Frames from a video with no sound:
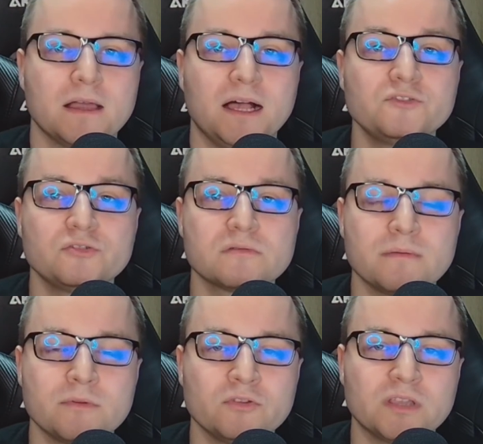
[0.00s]
Also
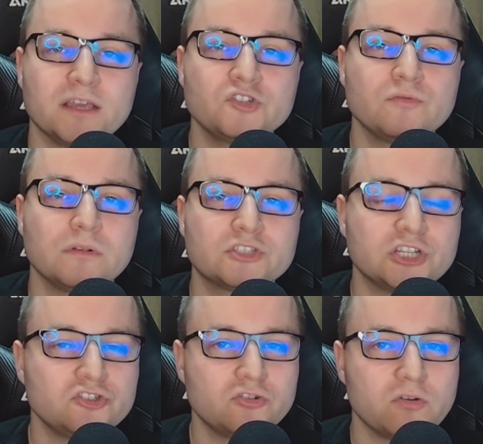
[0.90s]
remember, the actual
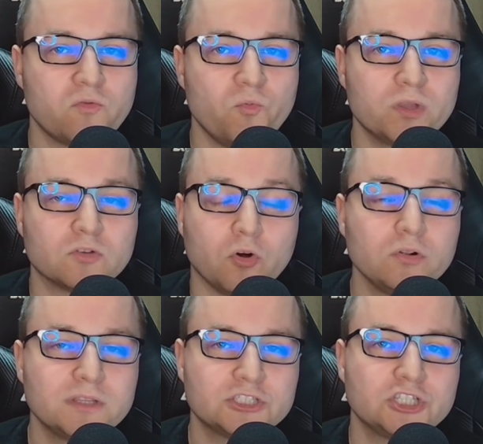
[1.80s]
changelog with
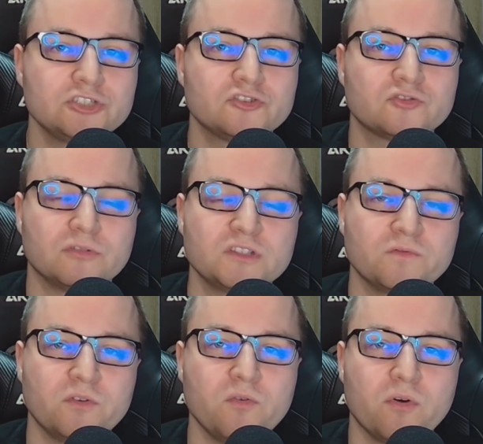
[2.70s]
all the changes to
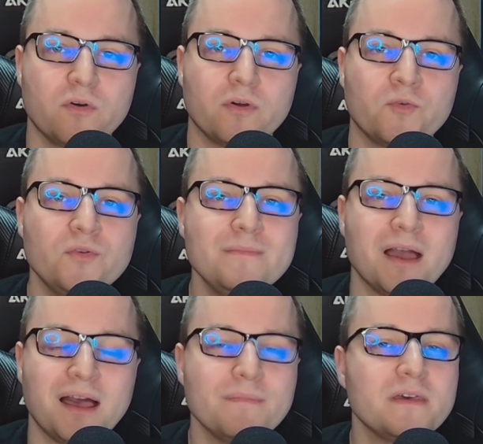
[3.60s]
SFO
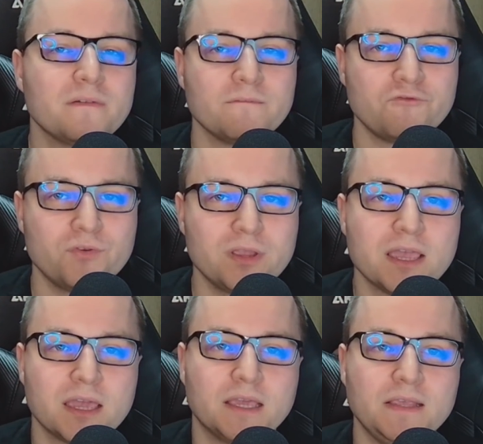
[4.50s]
Grimhammer 3
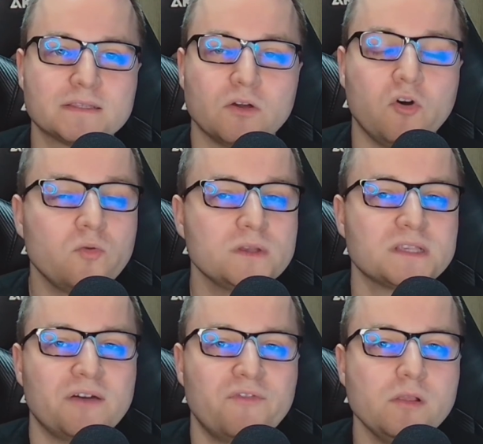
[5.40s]
is always
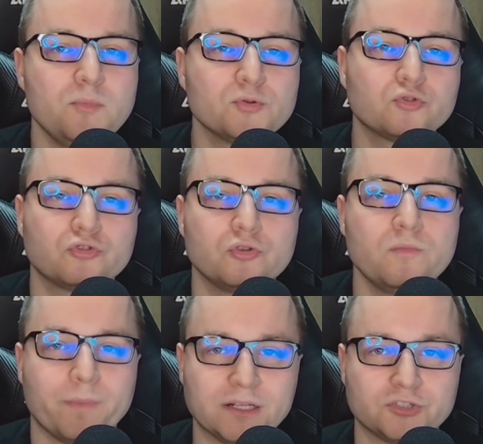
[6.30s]
available to
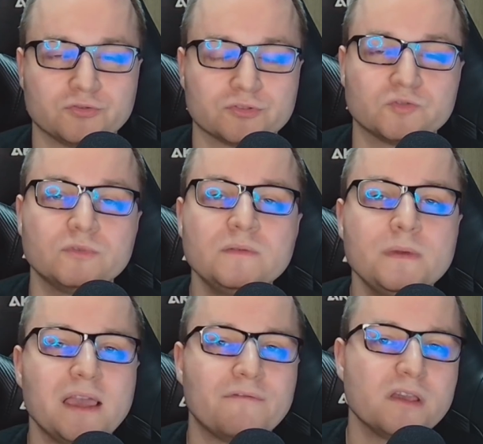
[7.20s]
Patreons. Will
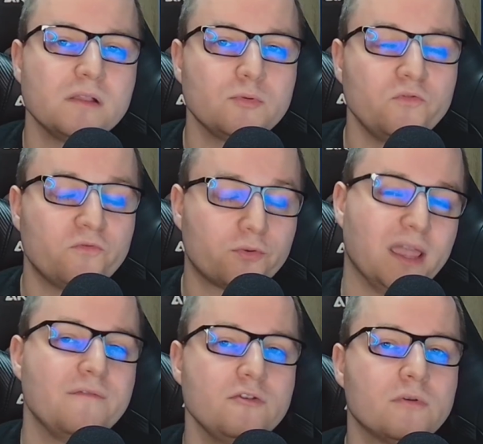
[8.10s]
be available for
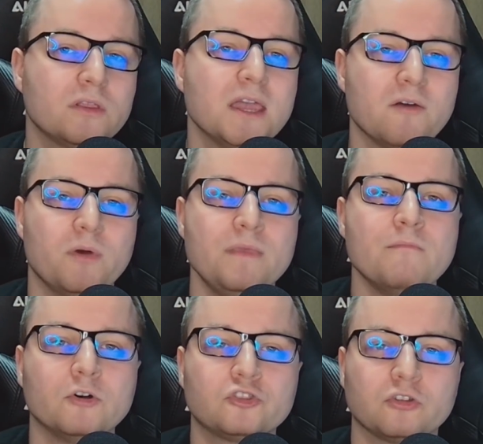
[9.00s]
everyone when
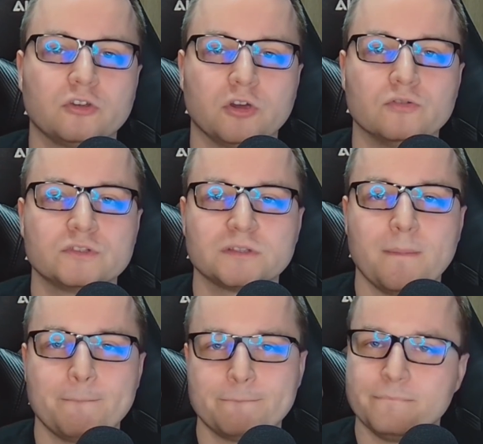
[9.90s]
mod goes
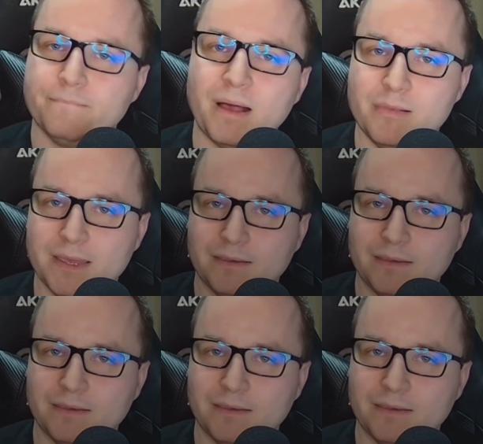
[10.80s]
public.